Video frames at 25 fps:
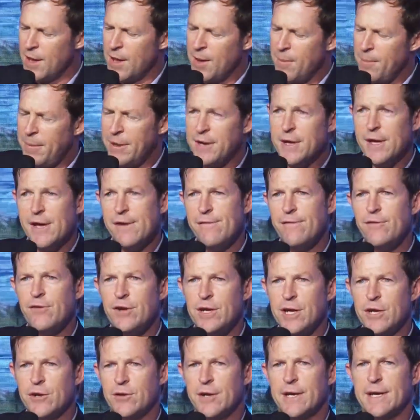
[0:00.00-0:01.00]
But every
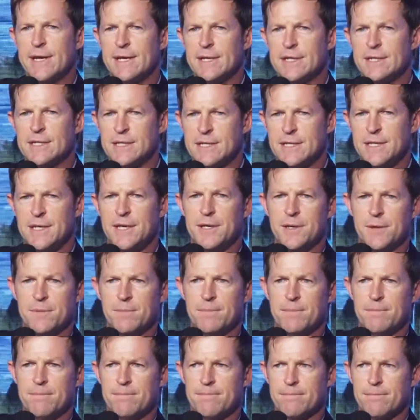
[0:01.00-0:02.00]
cricket
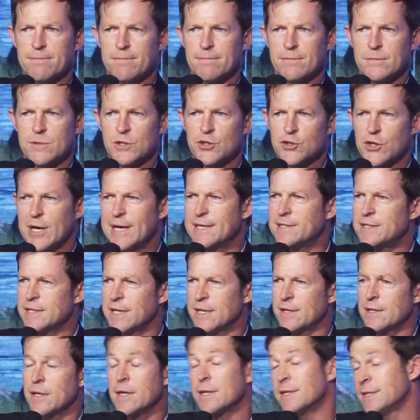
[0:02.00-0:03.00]
team tries to
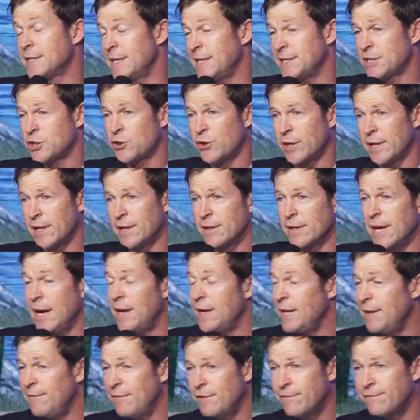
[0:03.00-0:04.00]
get, in test cricket,
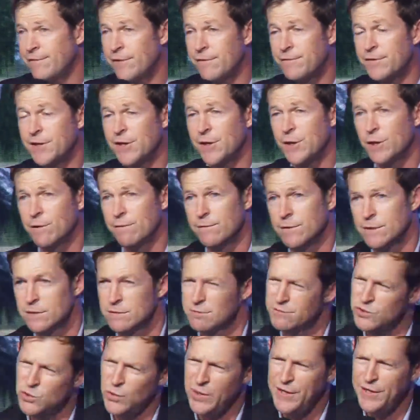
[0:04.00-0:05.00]
and even 50 overs,
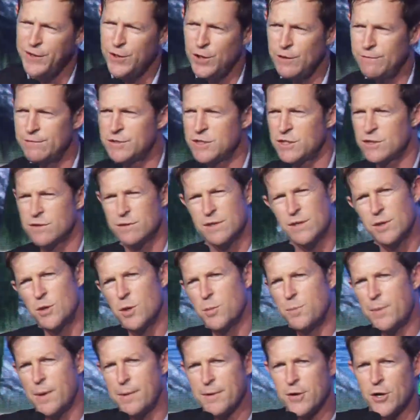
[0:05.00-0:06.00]
20 overs, you're
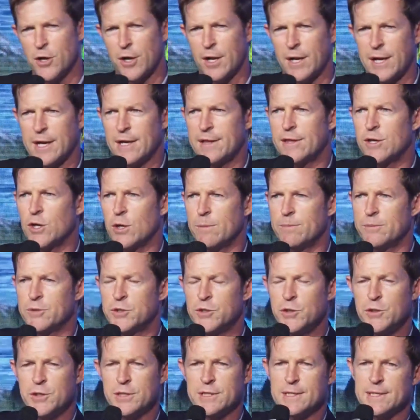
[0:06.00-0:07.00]
probably not going to get the
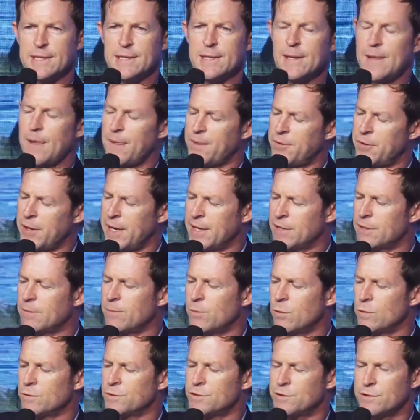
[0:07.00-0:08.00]
opportunity to get the
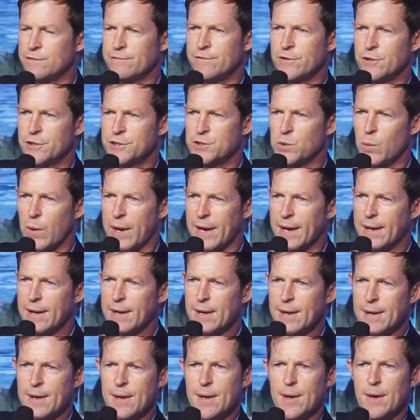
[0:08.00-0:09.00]
ball to reverse swing.
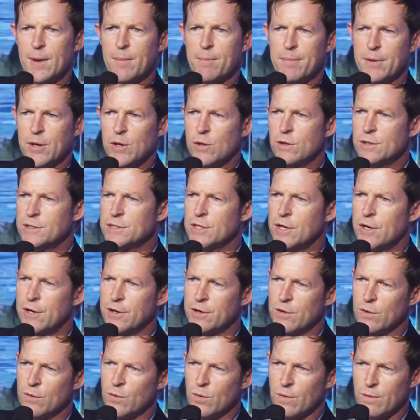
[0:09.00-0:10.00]
Because
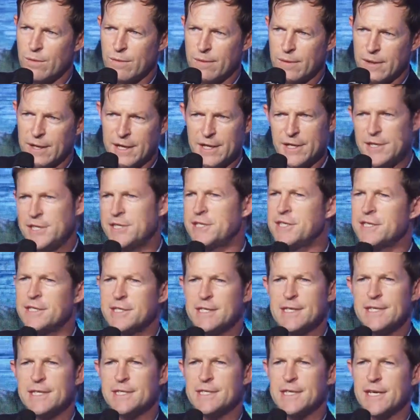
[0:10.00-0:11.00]
on conditions
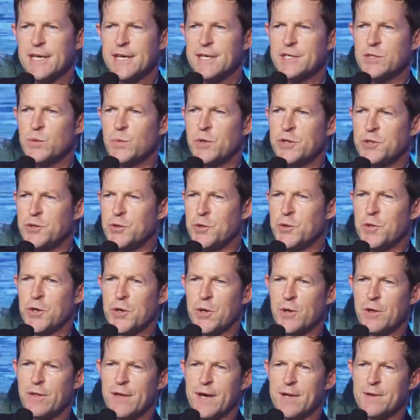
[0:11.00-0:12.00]
these days, we do
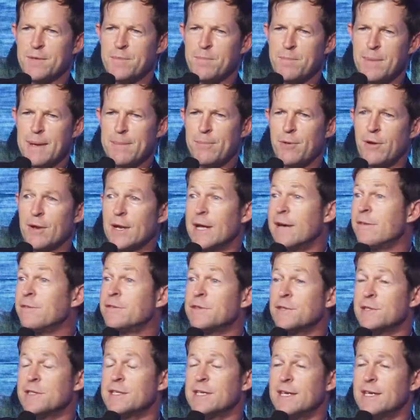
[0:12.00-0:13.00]
know that people love to